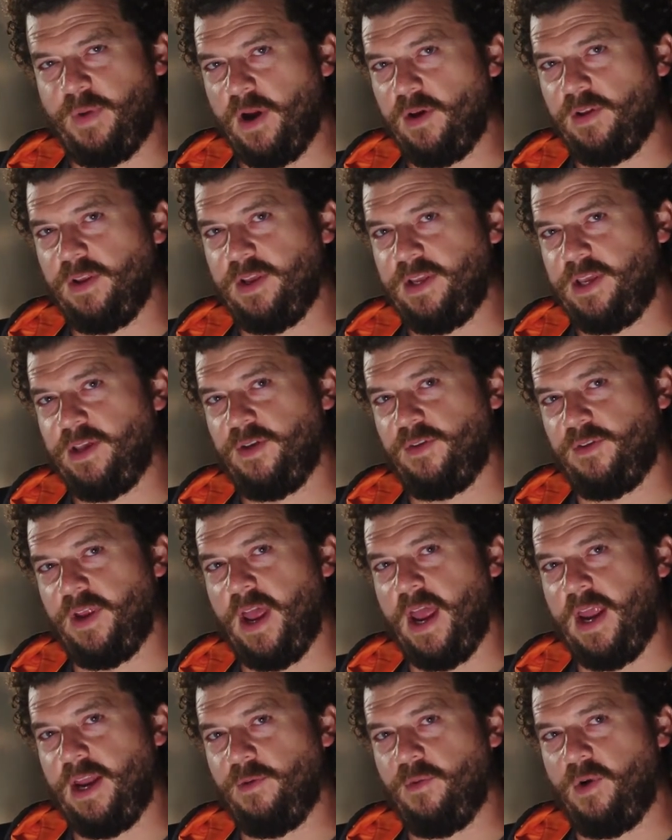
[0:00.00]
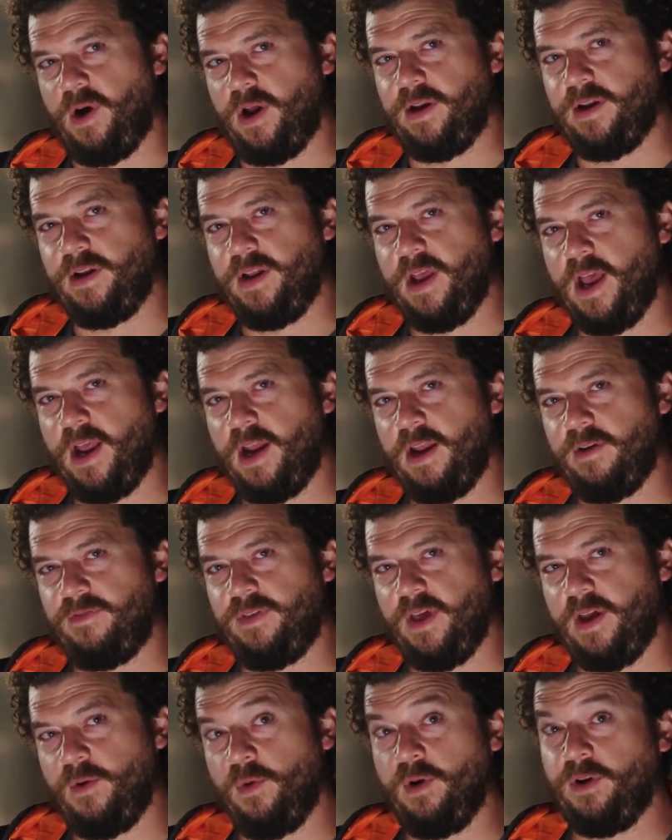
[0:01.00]
barely killed anyone. And if
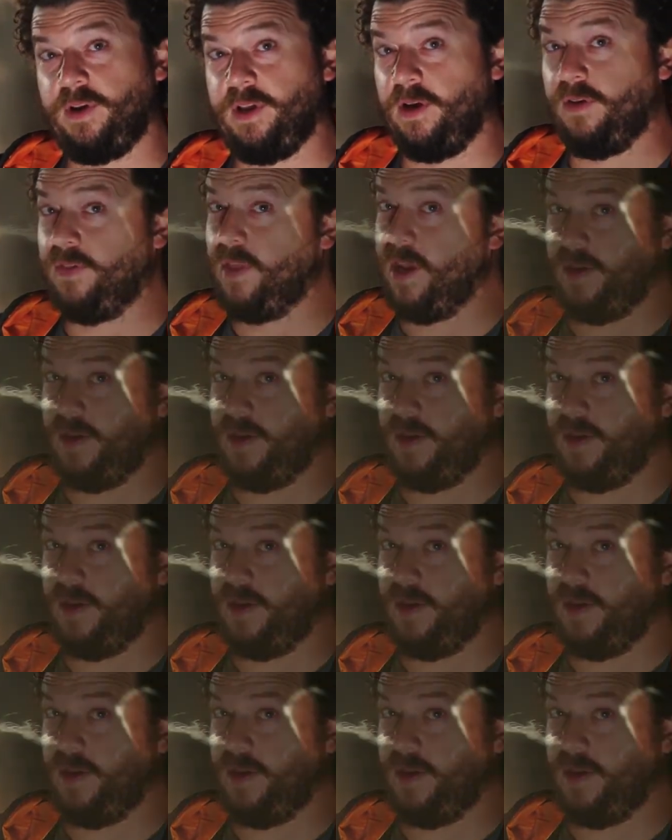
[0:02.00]
they were killed,